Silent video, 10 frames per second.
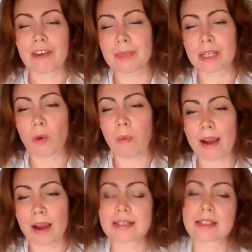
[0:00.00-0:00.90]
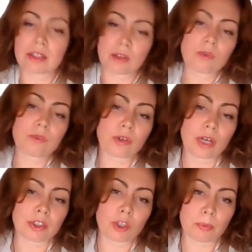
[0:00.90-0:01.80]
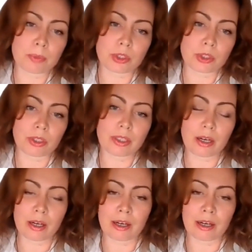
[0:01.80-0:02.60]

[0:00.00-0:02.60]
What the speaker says: have been quite slow for adoption.